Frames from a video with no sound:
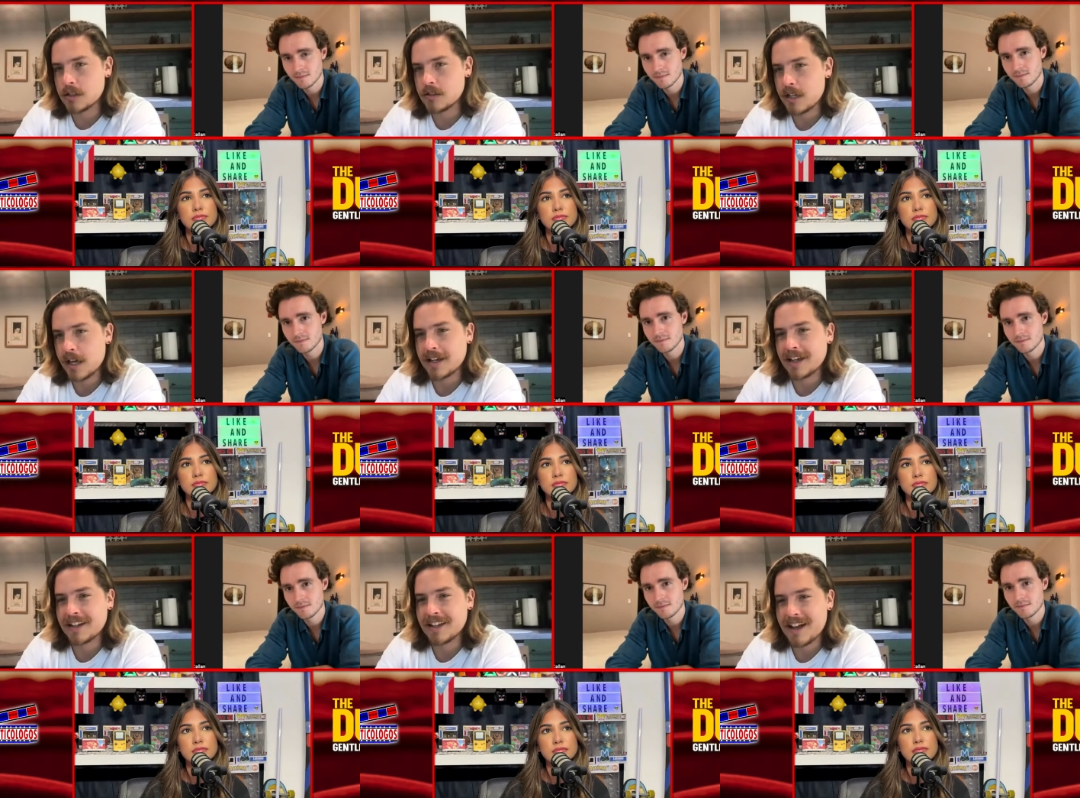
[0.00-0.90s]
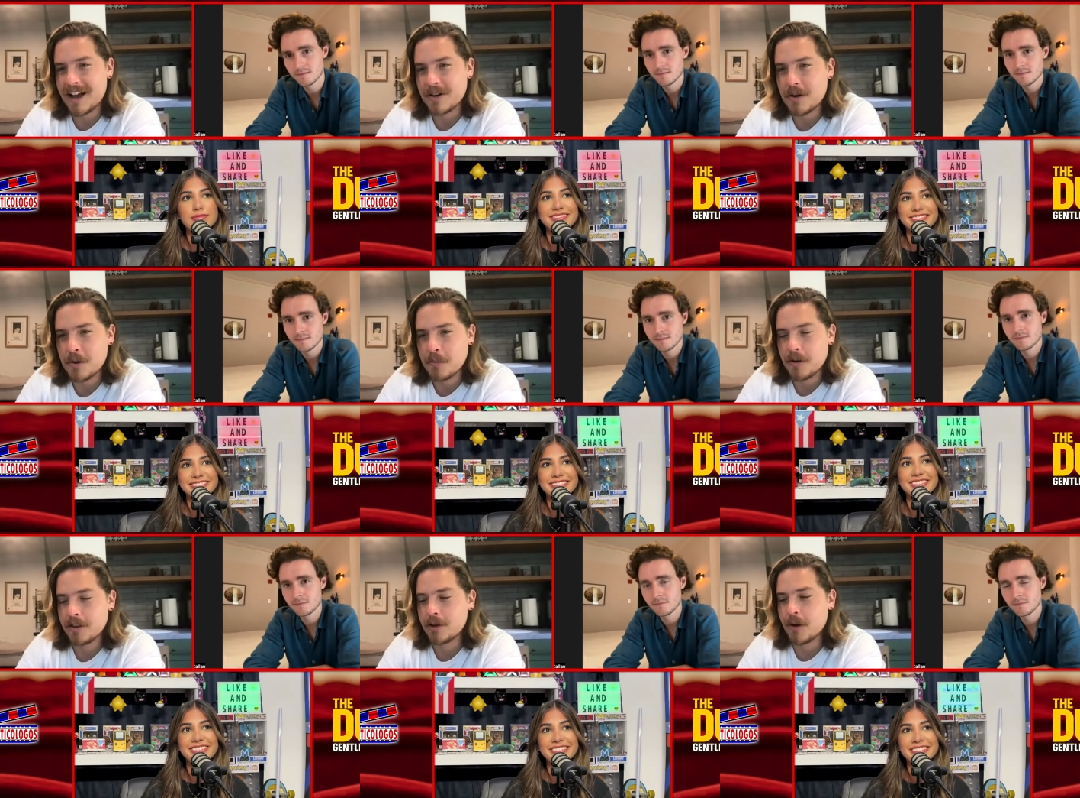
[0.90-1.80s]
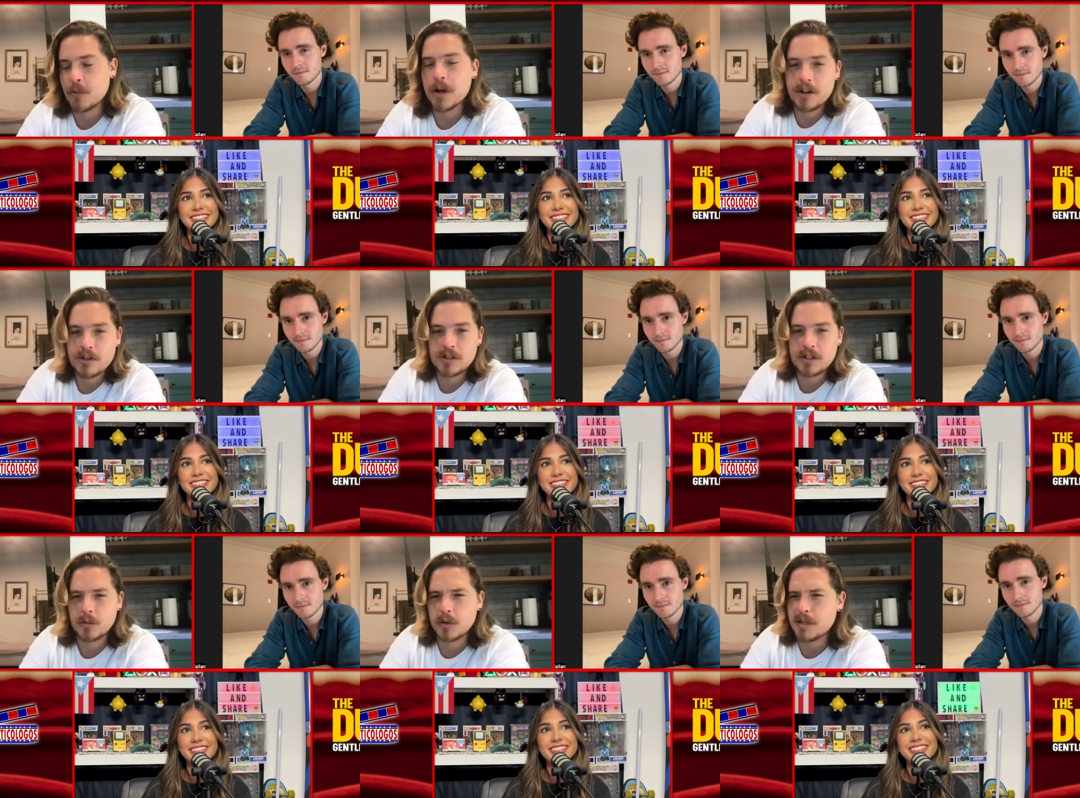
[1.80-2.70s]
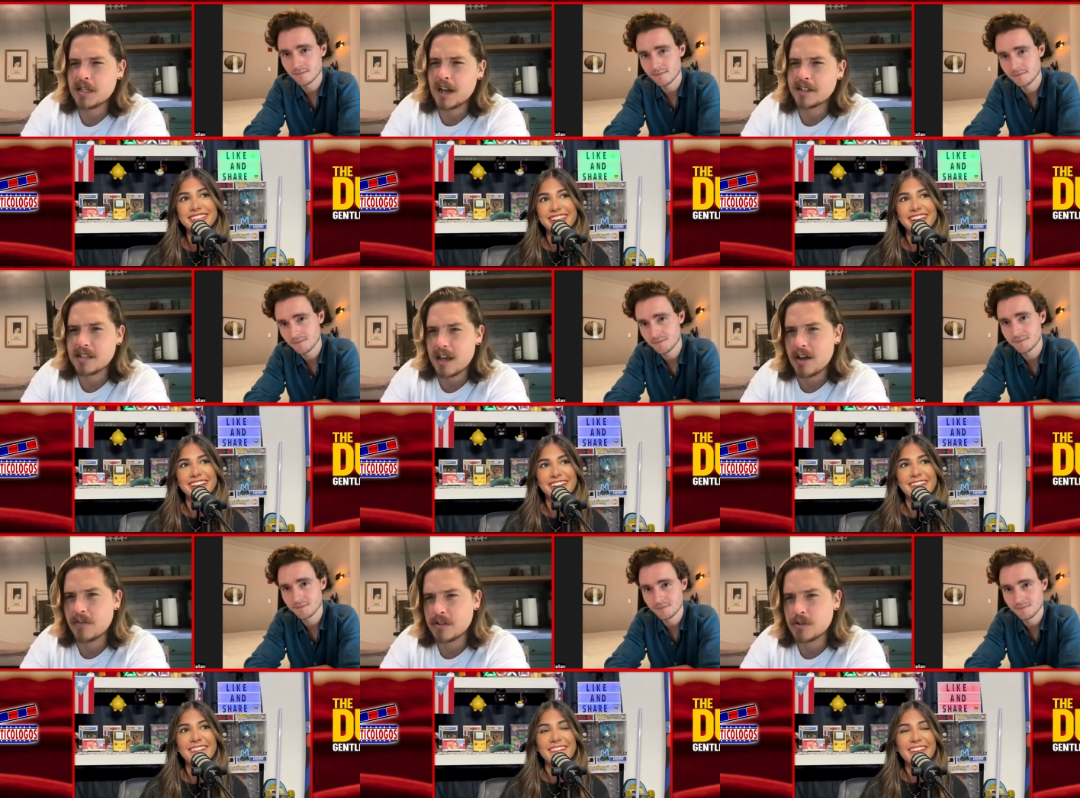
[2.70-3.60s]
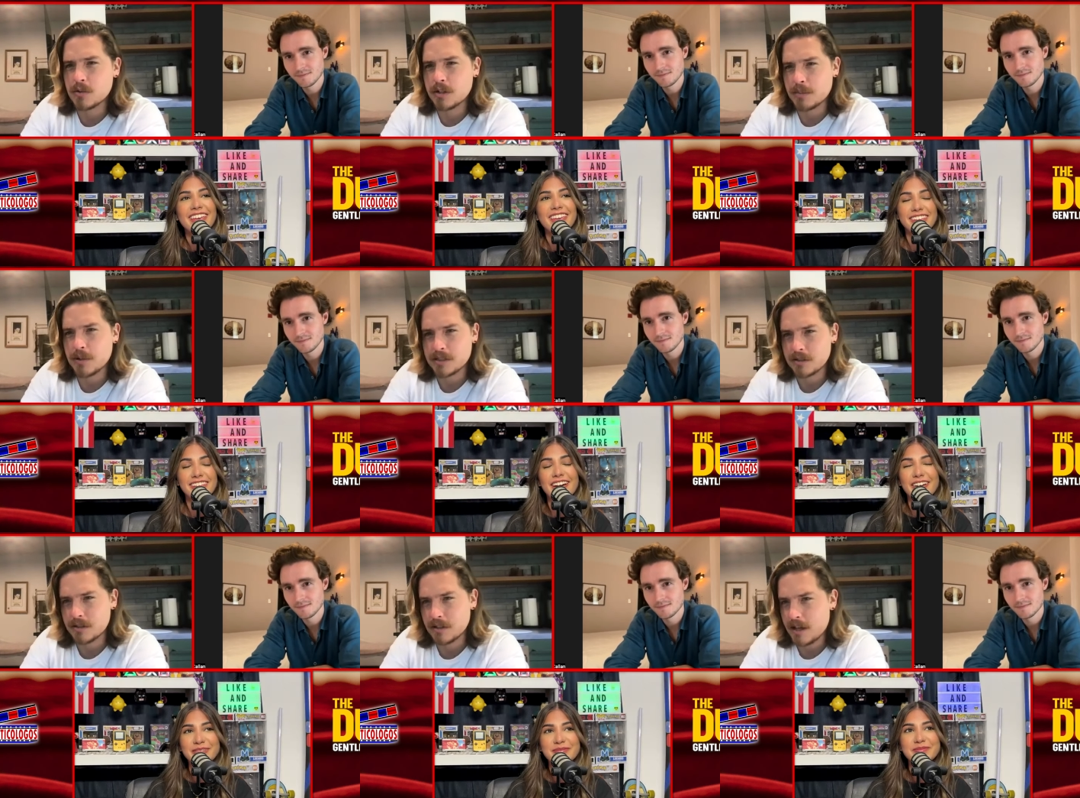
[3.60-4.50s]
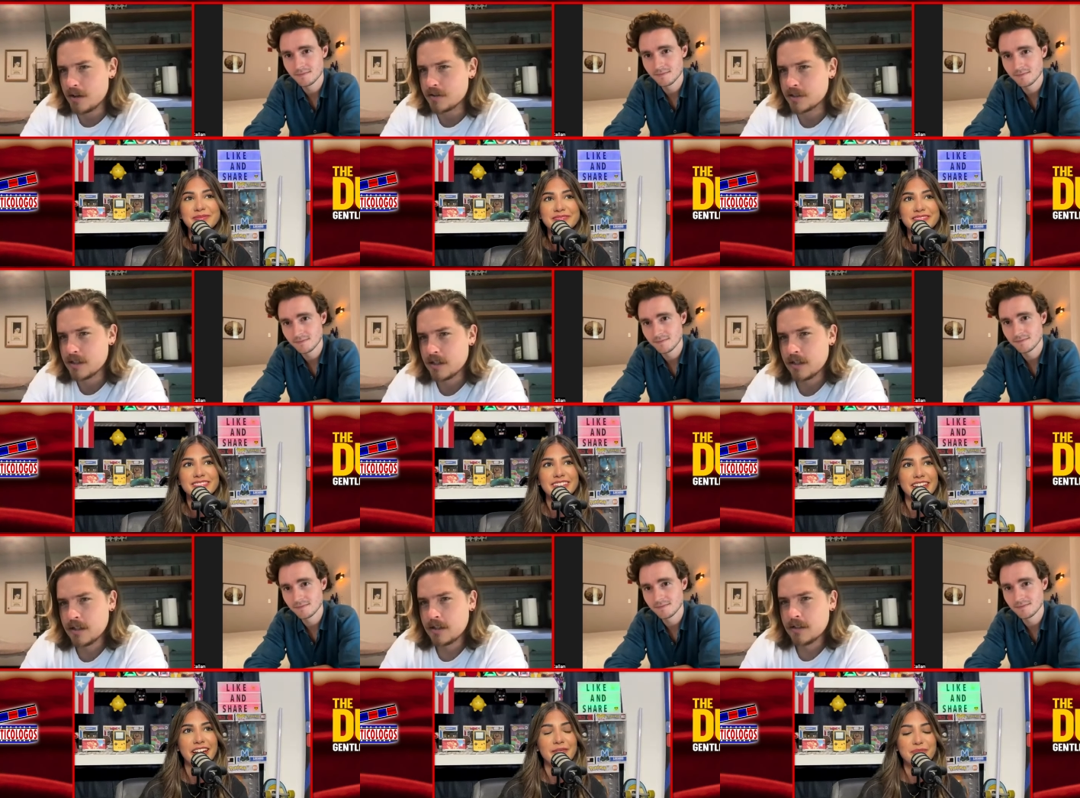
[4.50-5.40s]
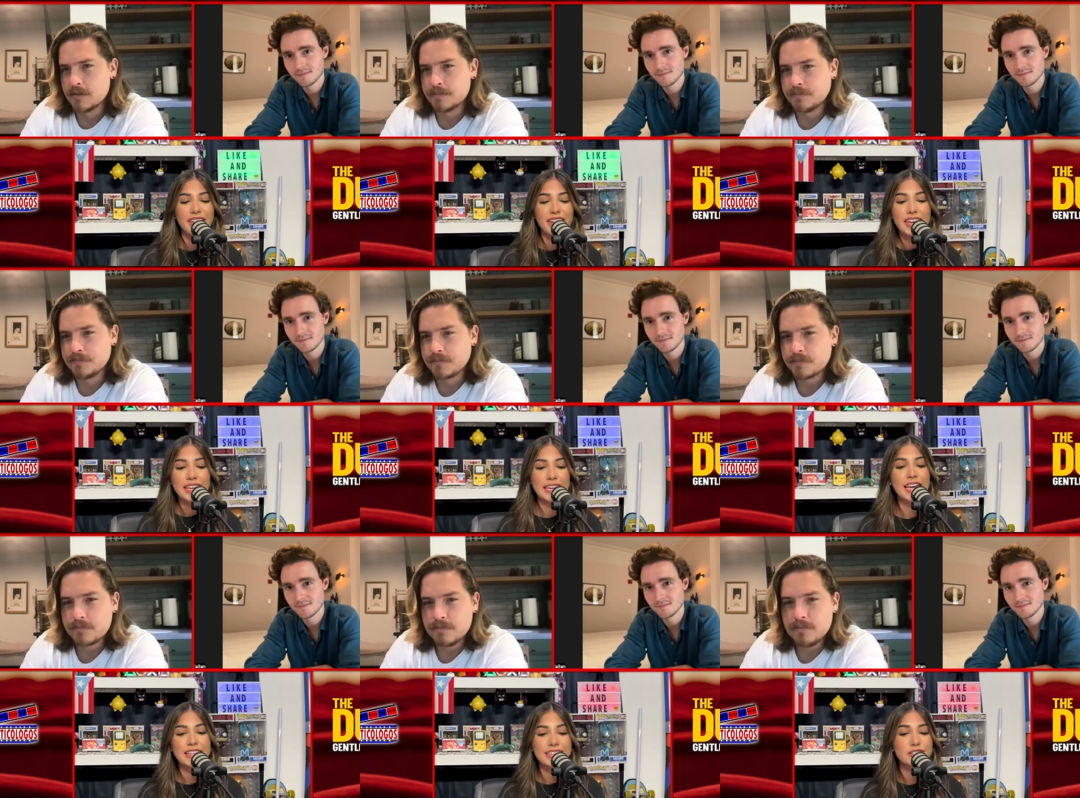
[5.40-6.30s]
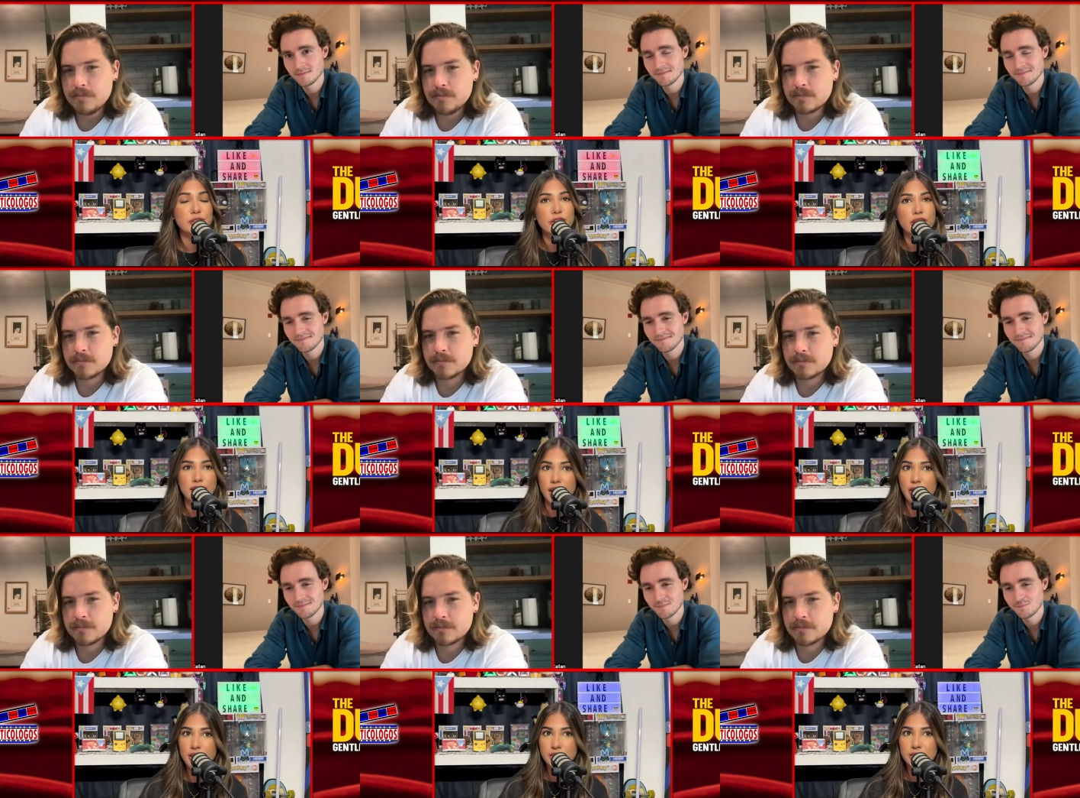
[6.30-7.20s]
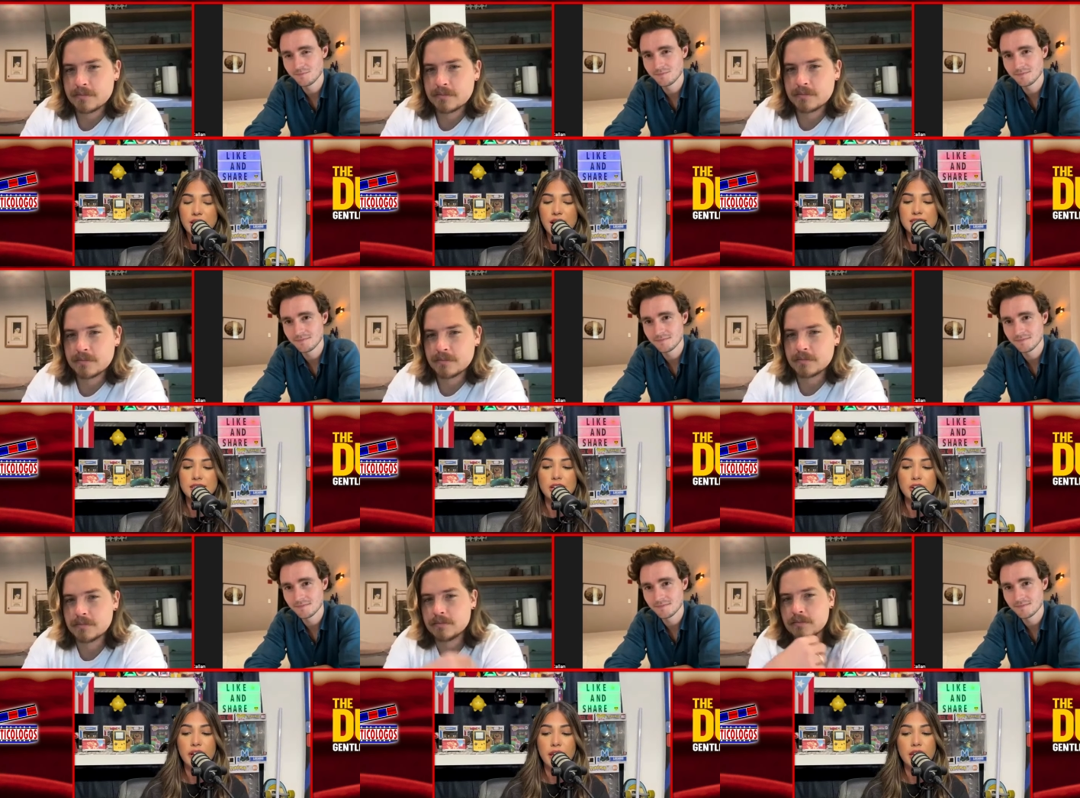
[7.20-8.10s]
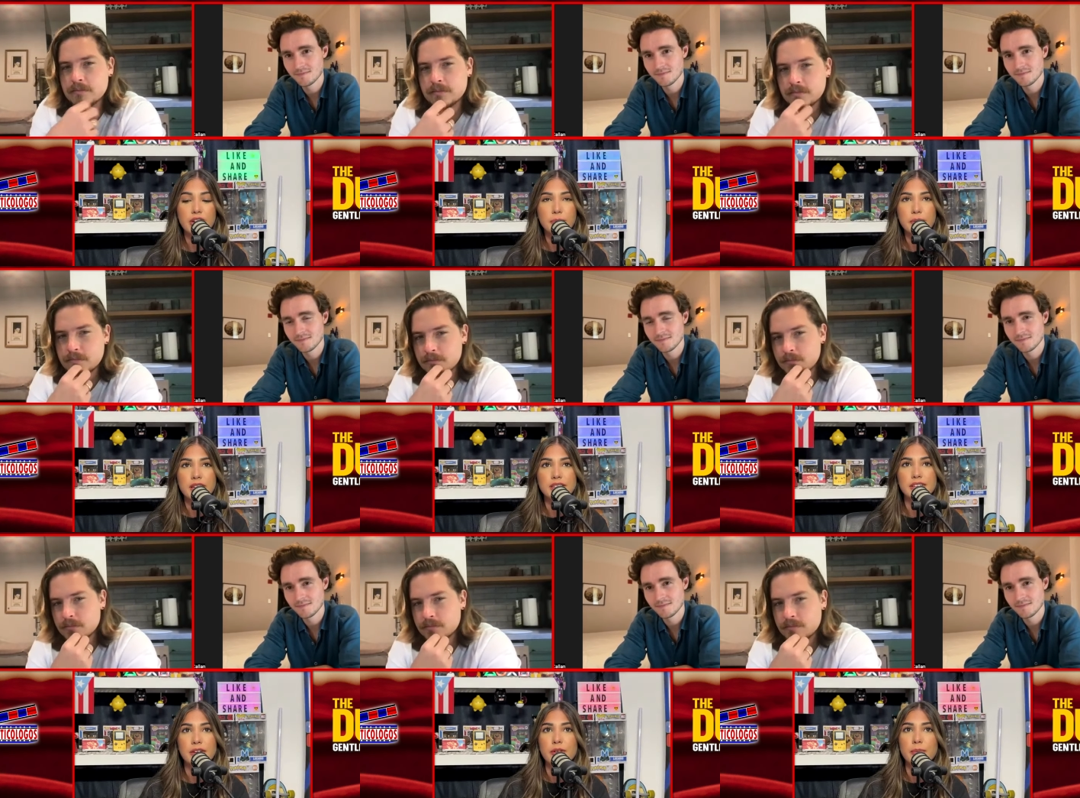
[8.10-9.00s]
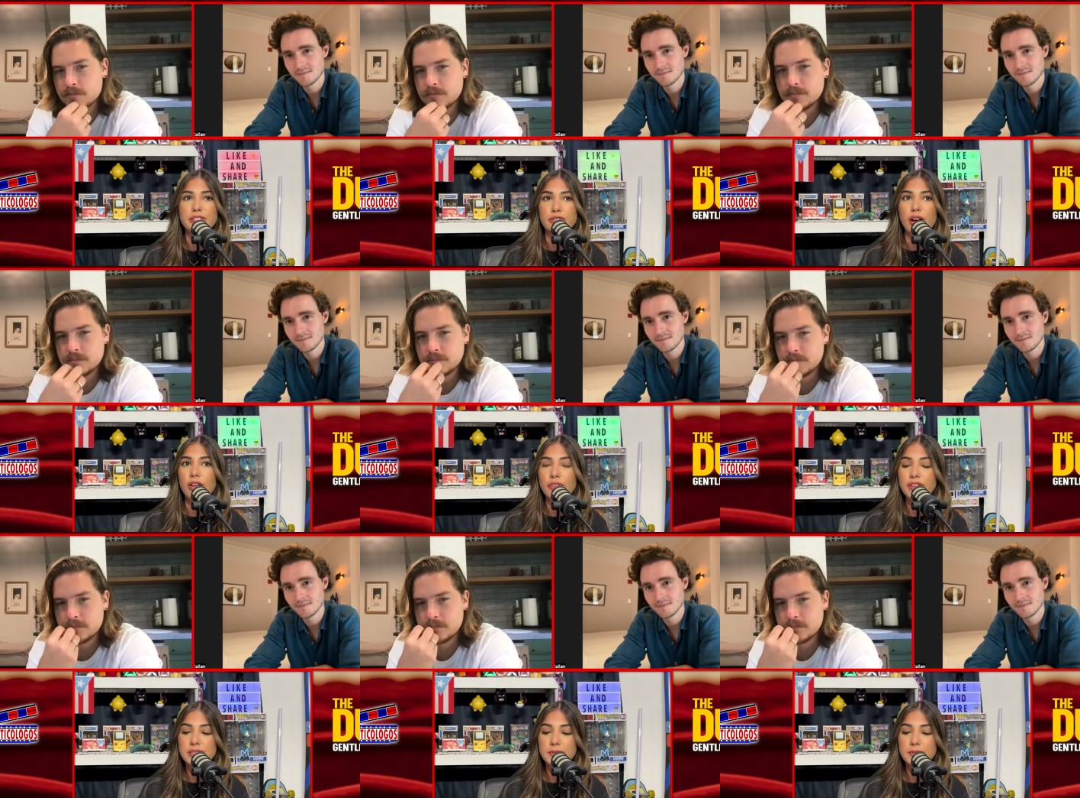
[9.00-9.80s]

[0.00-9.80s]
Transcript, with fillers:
Speaker 1: take any of that home. Though I wish it would be nice to have a wing pistol yeah. in that.
Speaker 2: Yeah. Callan, so your character has a lot of anger because of the betrayal of his